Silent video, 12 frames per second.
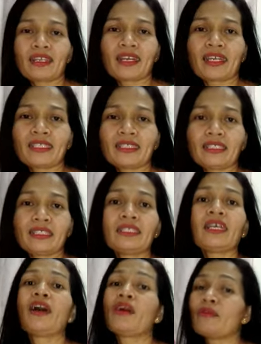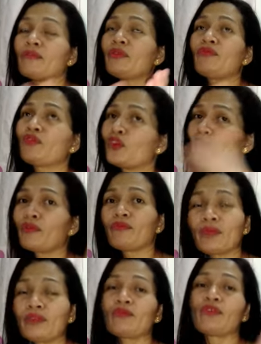guys is before
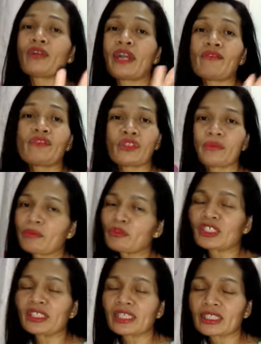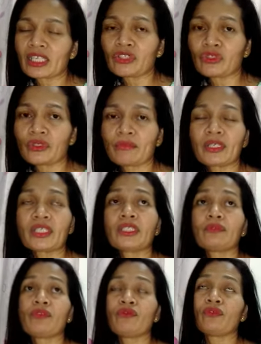after my monetization, because
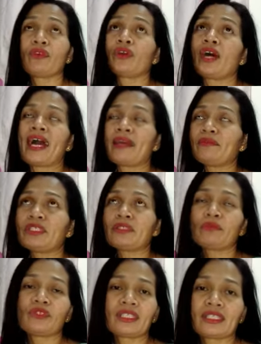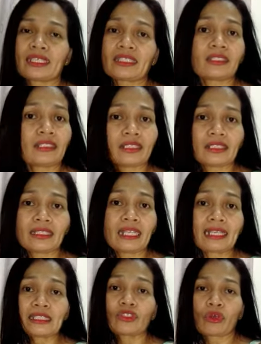I'm just monetized
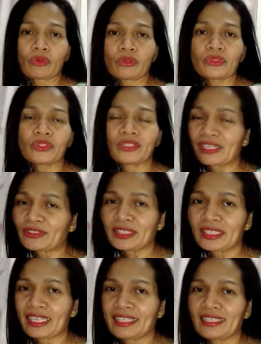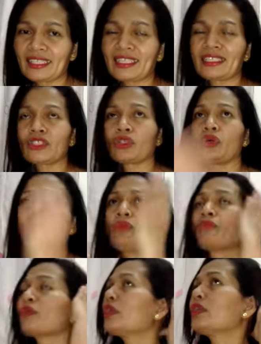last August 2019, so
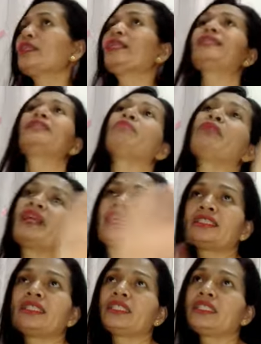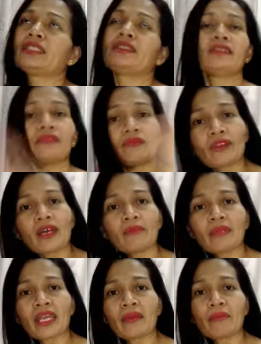that vlogs is from
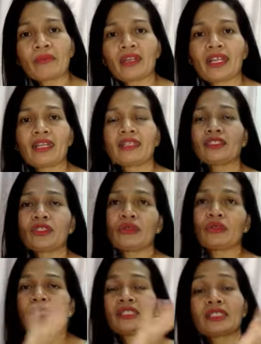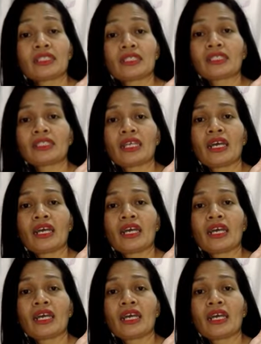April, so it's